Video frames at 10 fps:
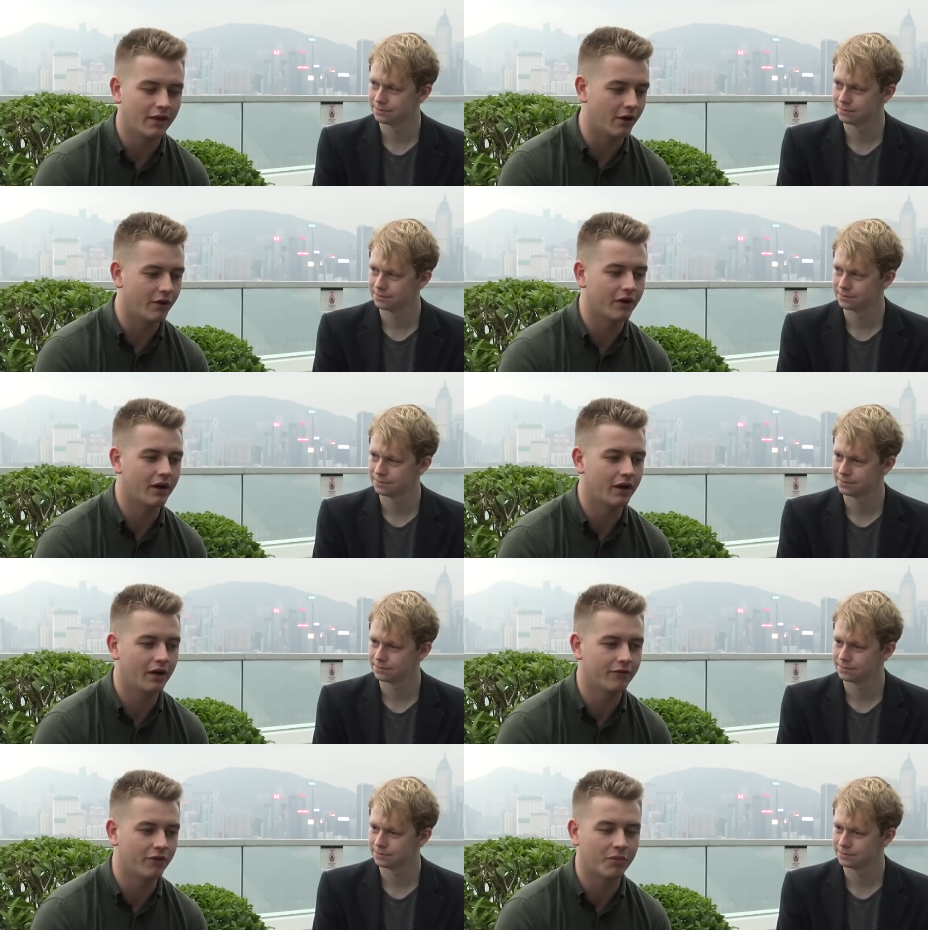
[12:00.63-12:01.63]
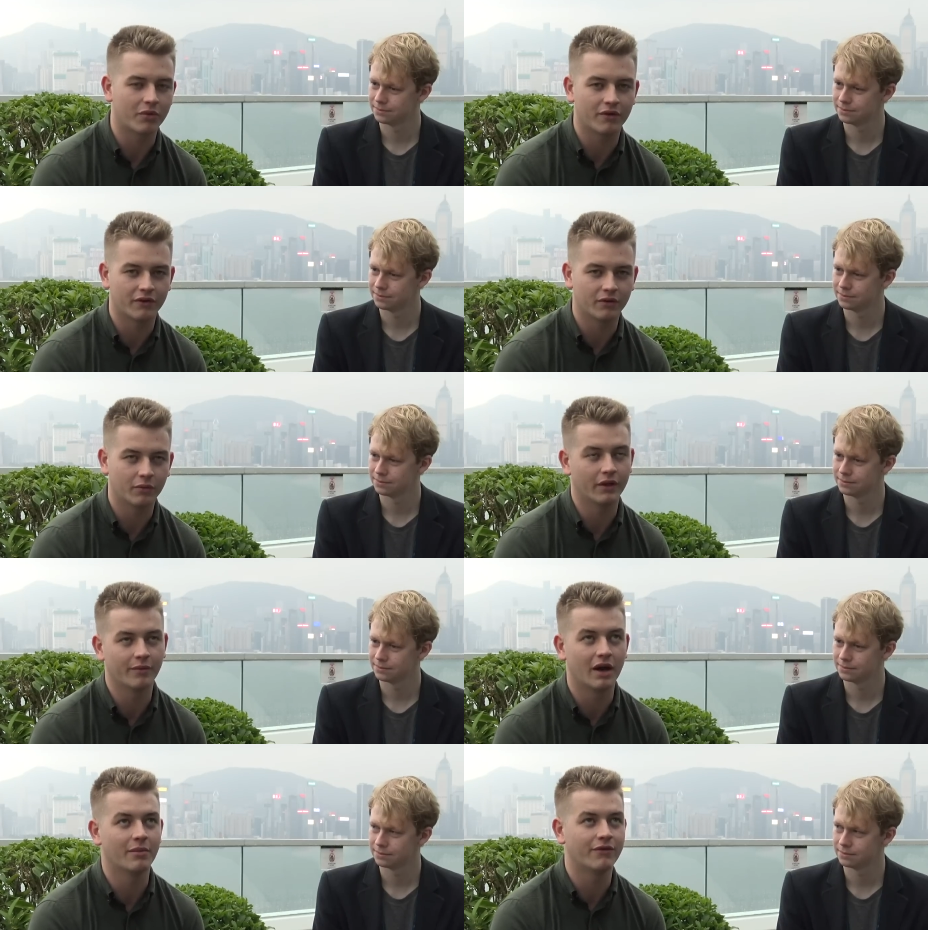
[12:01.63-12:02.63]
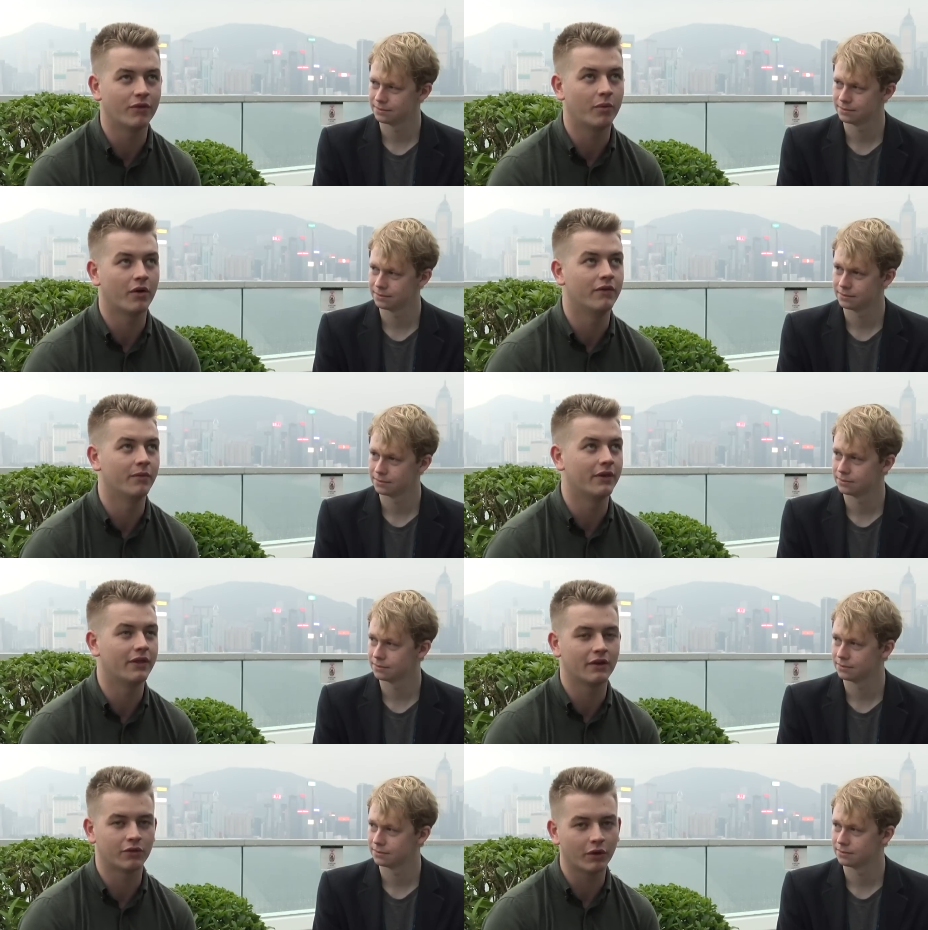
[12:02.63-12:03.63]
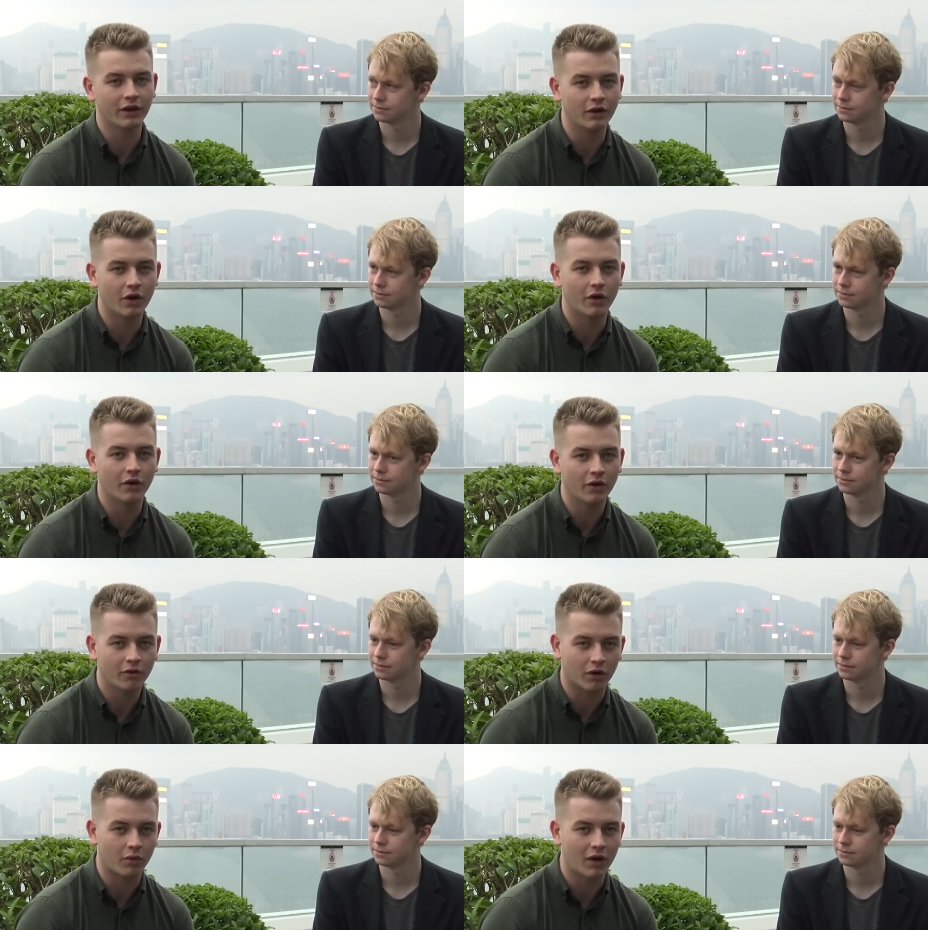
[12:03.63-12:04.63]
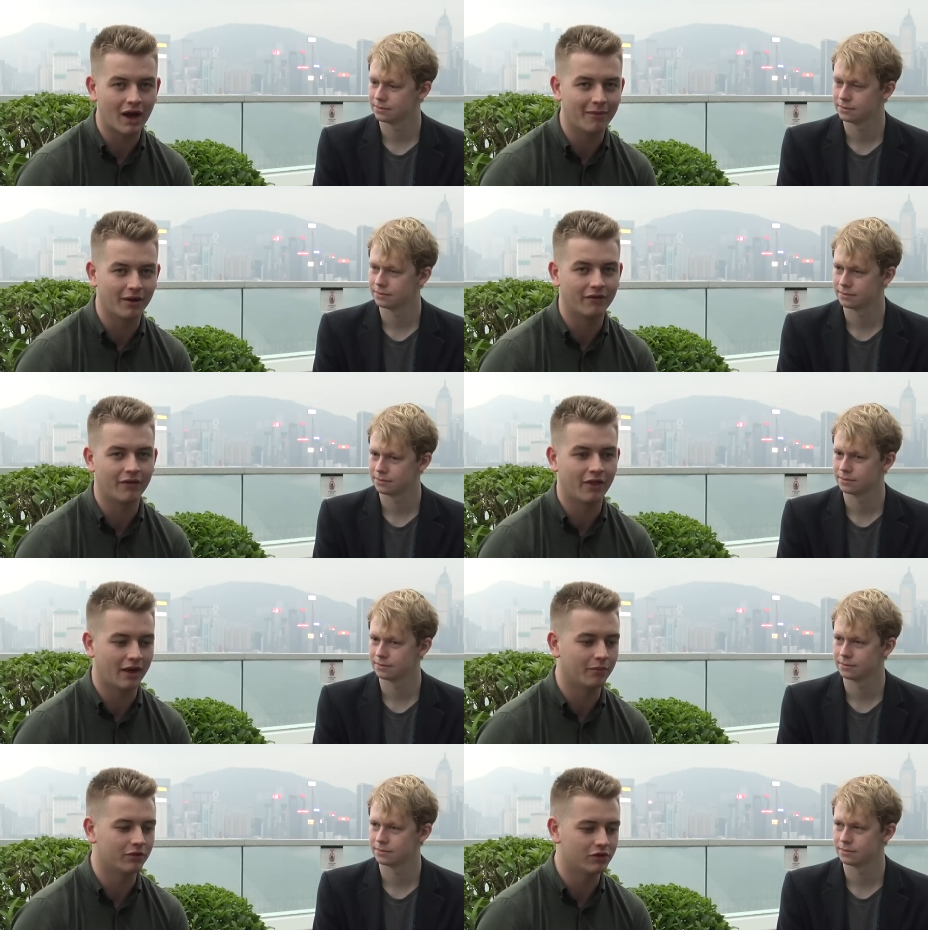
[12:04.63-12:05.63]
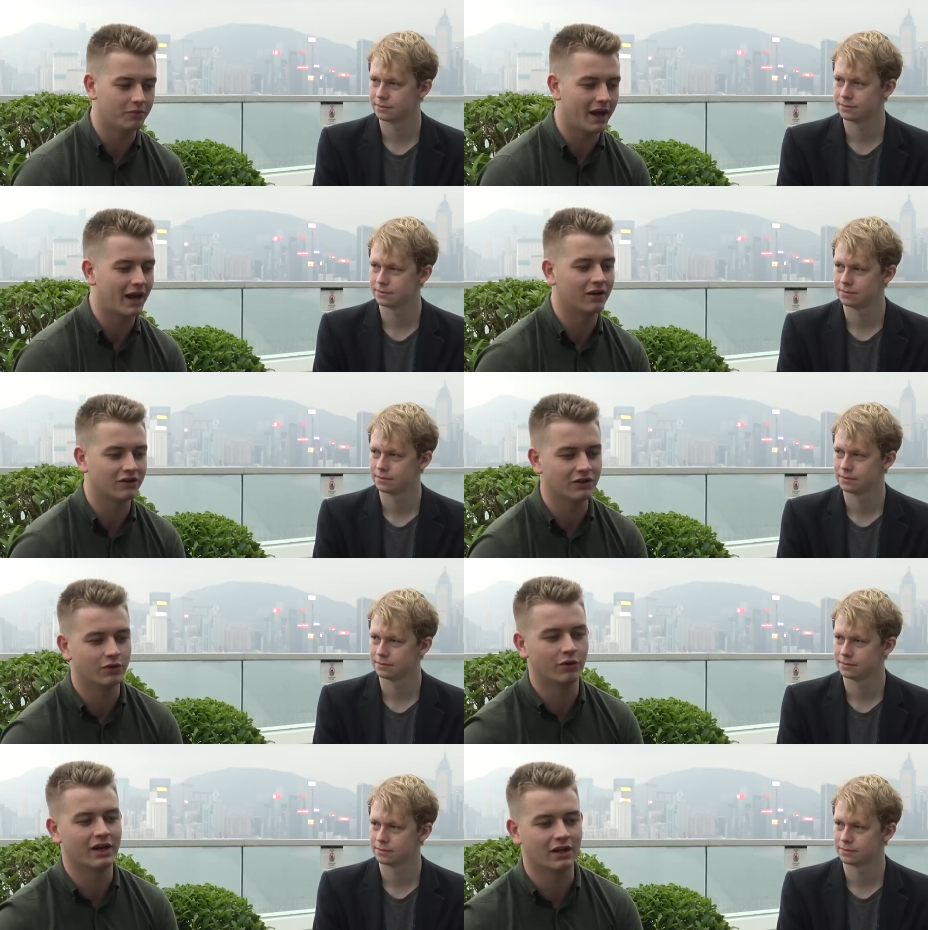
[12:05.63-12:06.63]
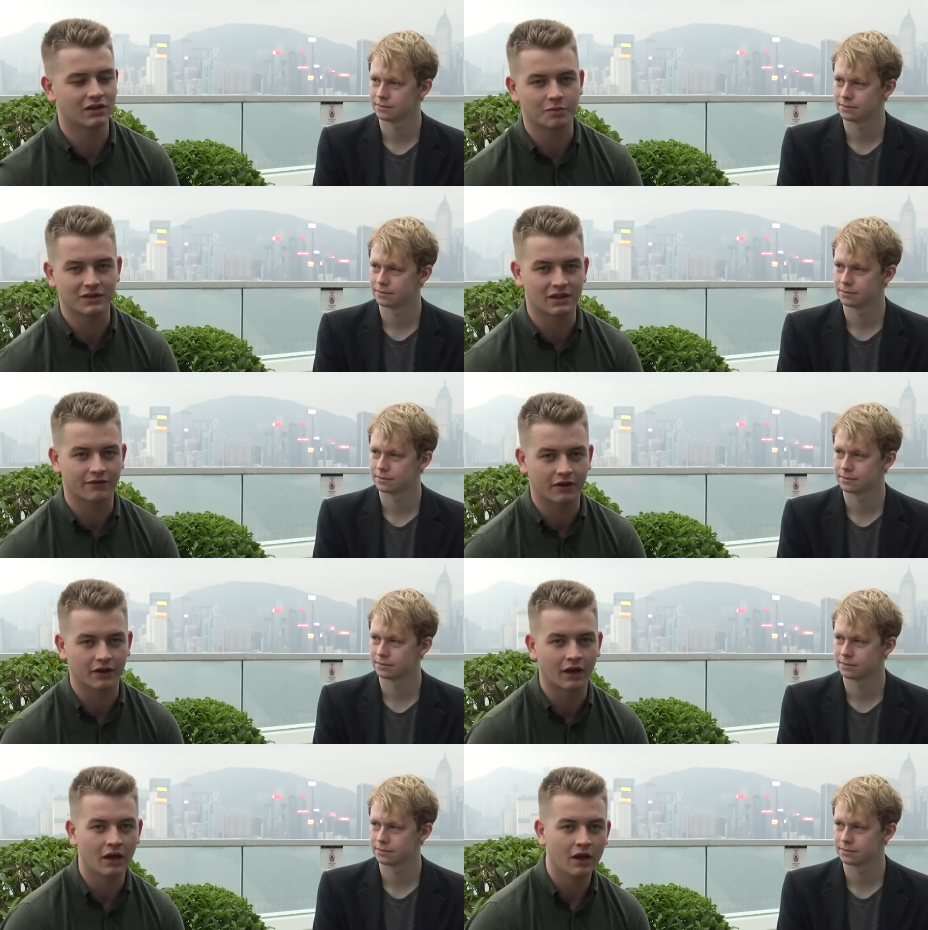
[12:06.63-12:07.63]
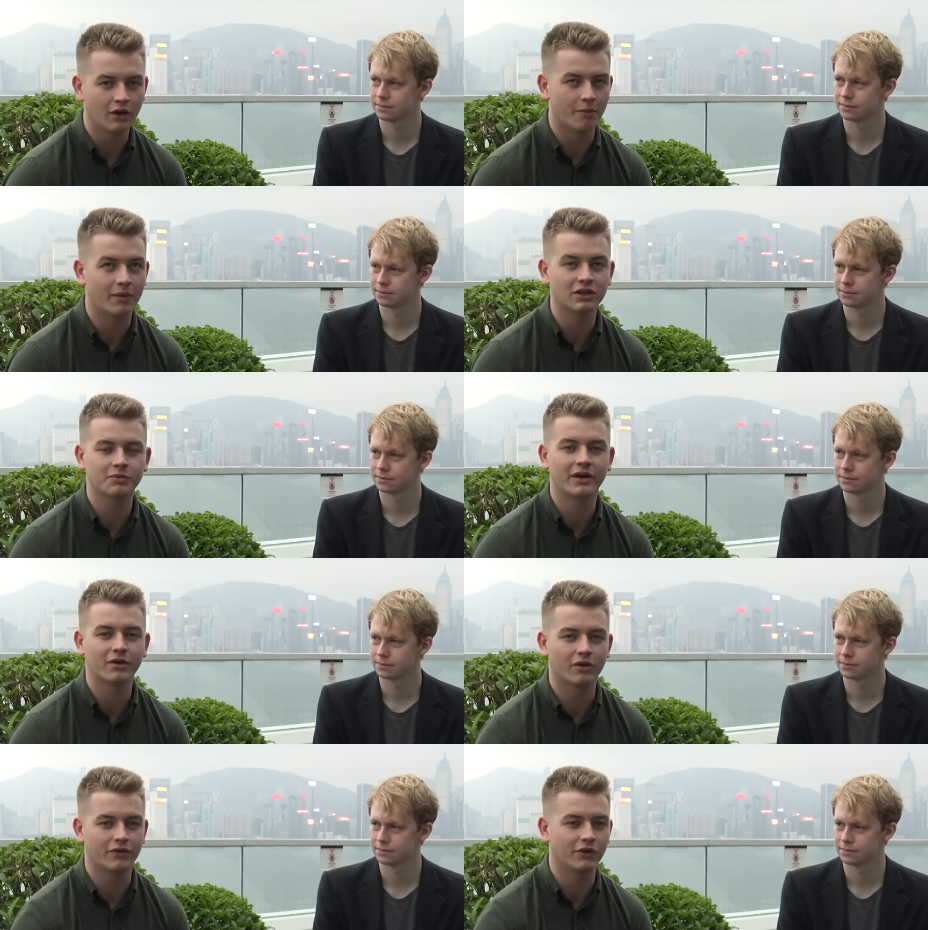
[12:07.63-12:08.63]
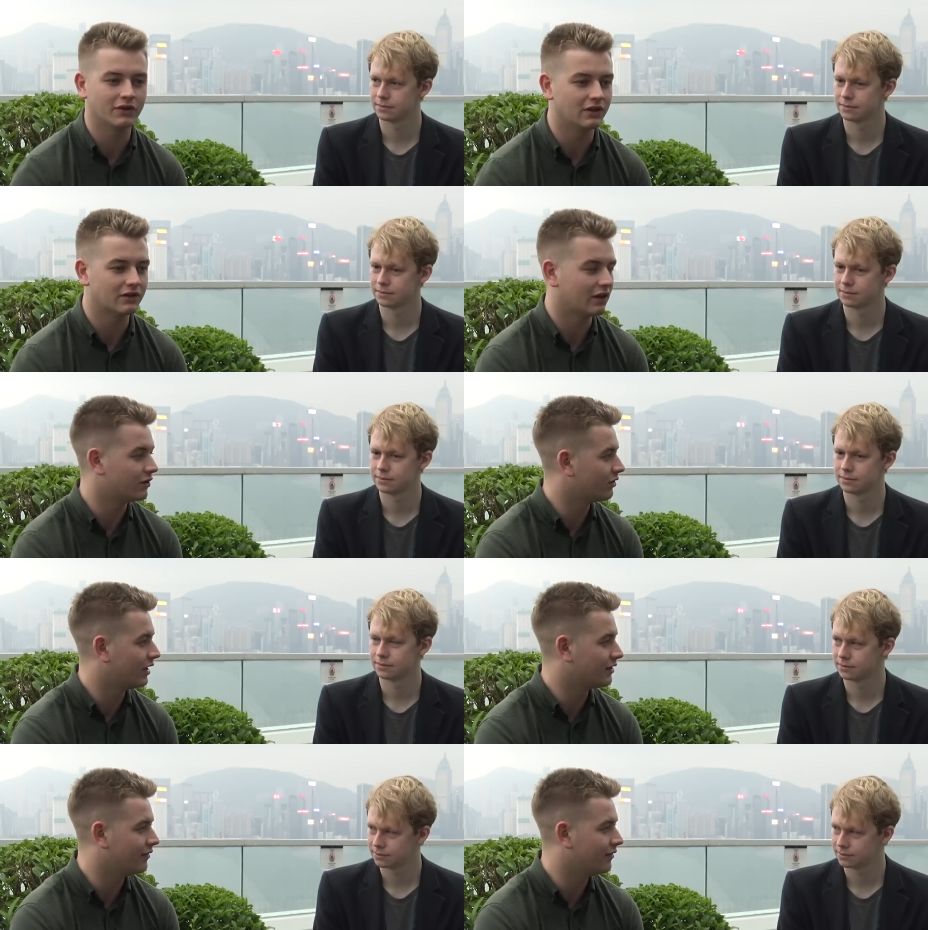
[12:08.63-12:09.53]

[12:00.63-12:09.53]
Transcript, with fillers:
Speaker 1: They're not a for profit. Well, they might be for profit, but there's really no requirement for them to pander to your needs specifically. You're much better off using a centralized